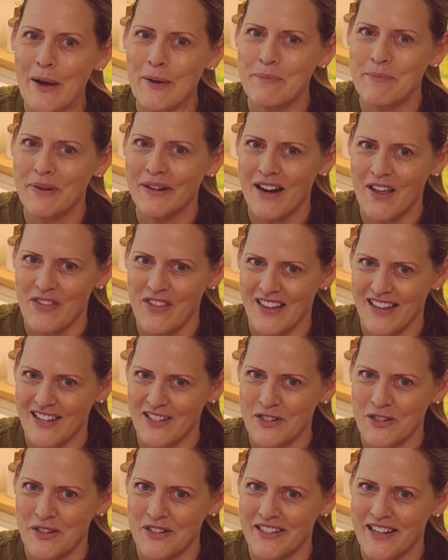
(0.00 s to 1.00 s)
But I think it
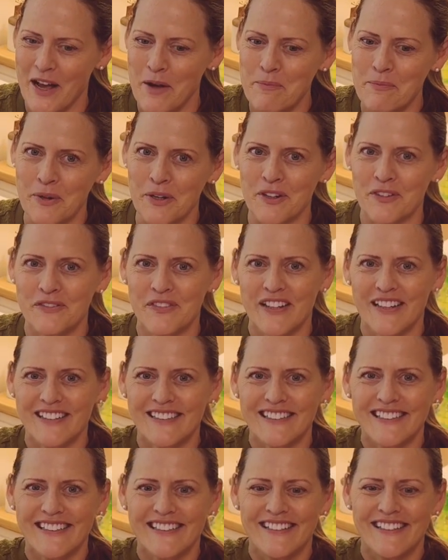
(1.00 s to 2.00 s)
turned out
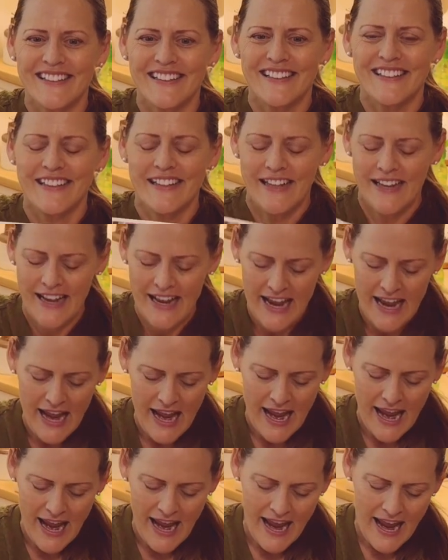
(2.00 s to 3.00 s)
perfect.
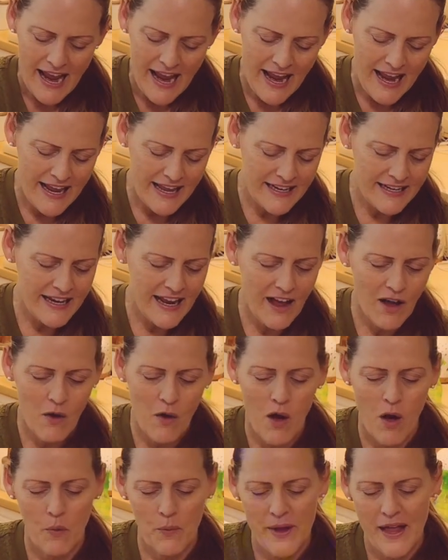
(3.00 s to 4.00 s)
And now
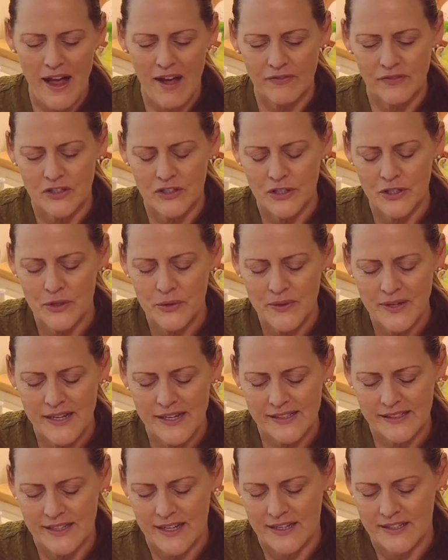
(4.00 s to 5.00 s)
all we have to do
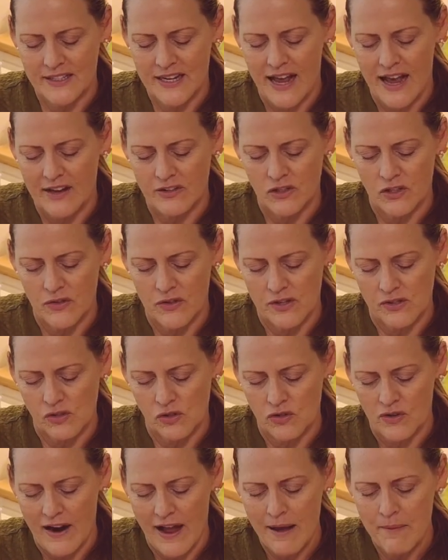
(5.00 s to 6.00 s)
is attach the
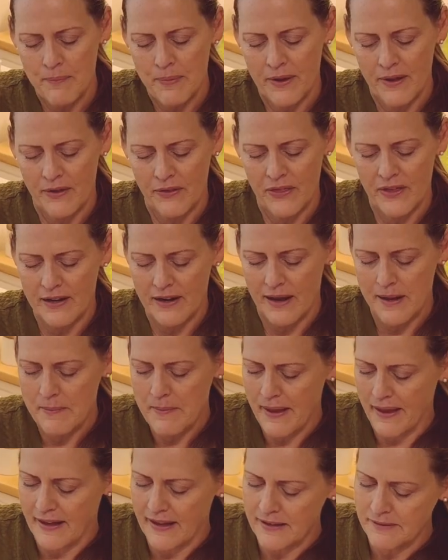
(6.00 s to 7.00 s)
strap that I
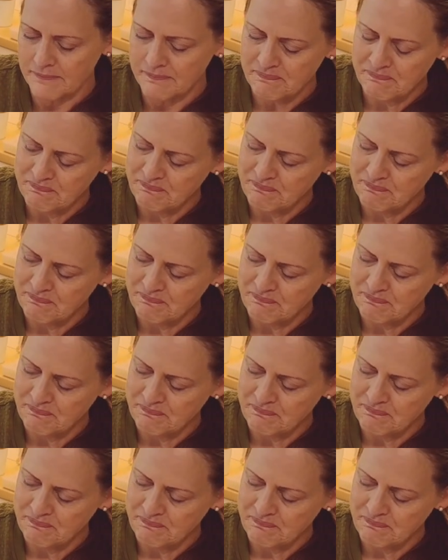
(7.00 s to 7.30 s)
made.